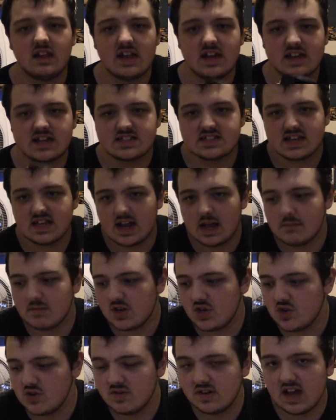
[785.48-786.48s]
I said, I'm a
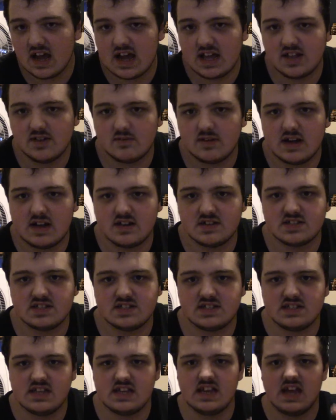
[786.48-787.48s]
new guy in the
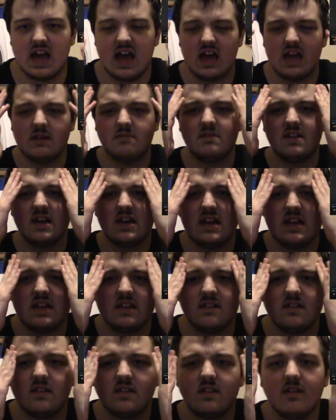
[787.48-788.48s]
YRC. I'm not
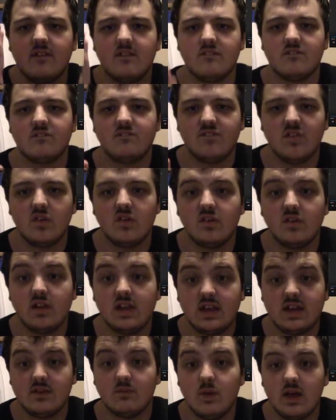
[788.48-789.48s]

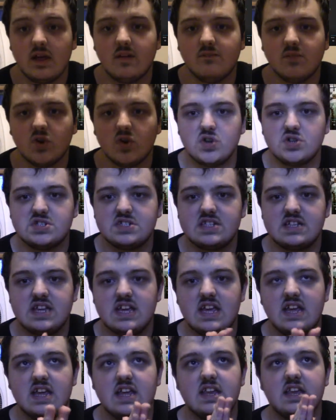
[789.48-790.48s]
fully well versed
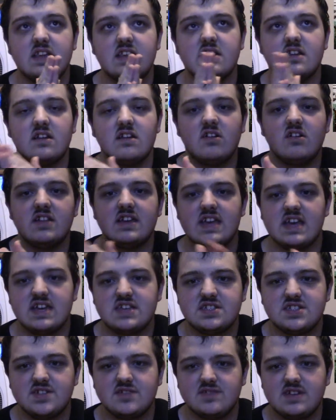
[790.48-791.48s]
in all the
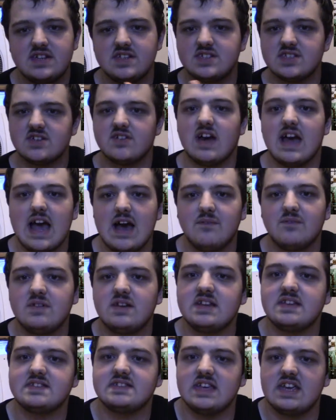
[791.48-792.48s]
history, so half of
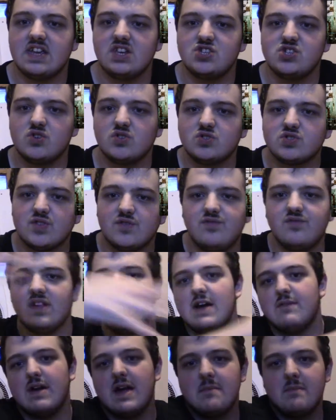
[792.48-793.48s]
these in-jokes will
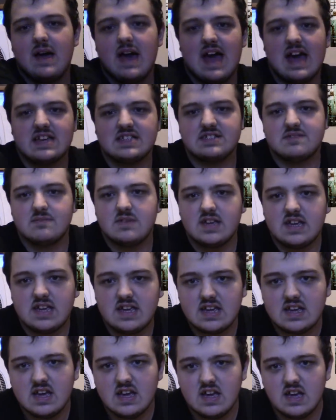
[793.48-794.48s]
fly right past
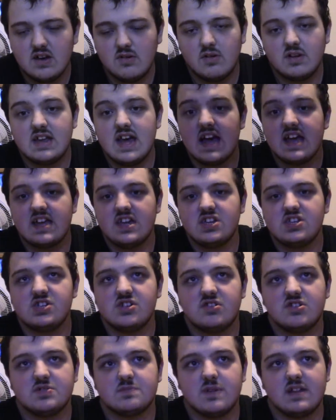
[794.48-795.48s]
me. Well, not
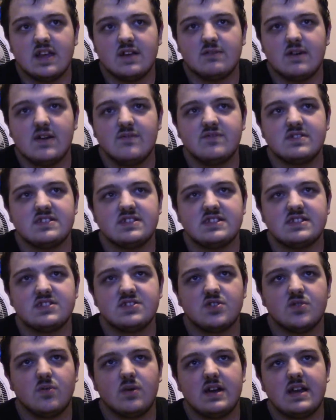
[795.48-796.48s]
in-jokes, but like
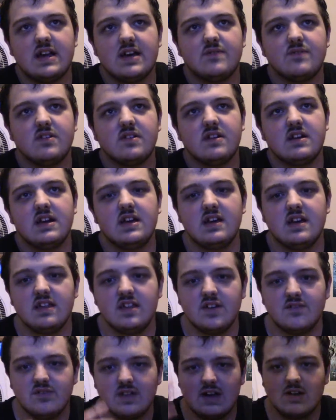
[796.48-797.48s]
references or whatever.
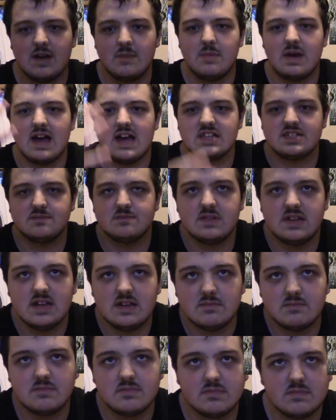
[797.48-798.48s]
They'll fly right past
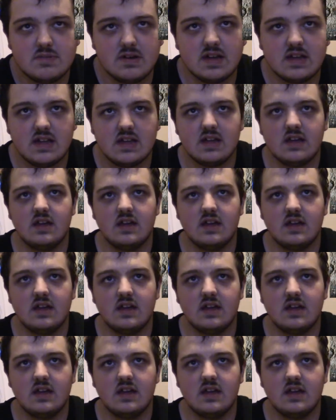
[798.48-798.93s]
me, but...